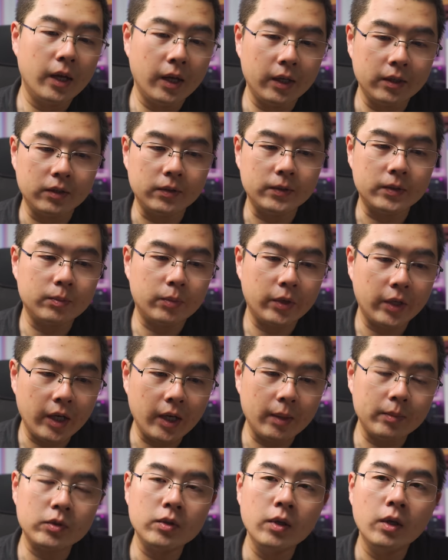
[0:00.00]
and this is
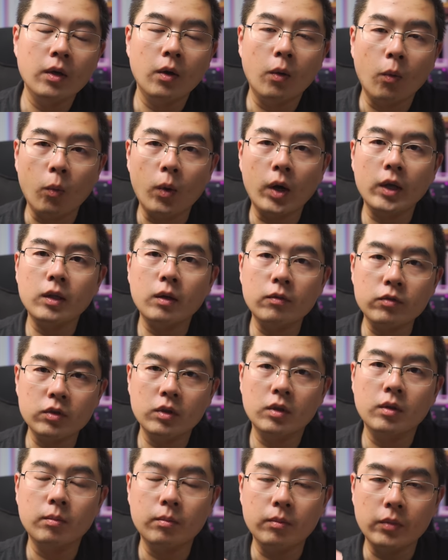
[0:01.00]
perhaps one of
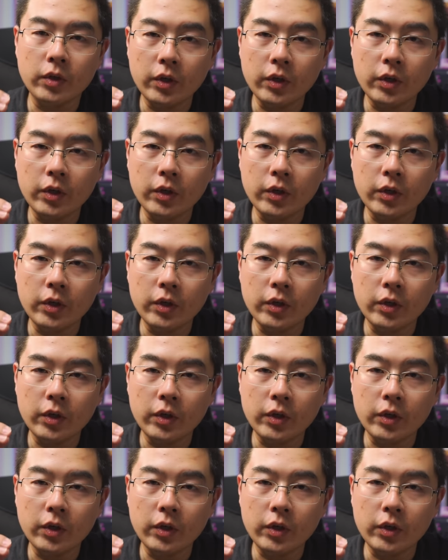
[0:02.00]
the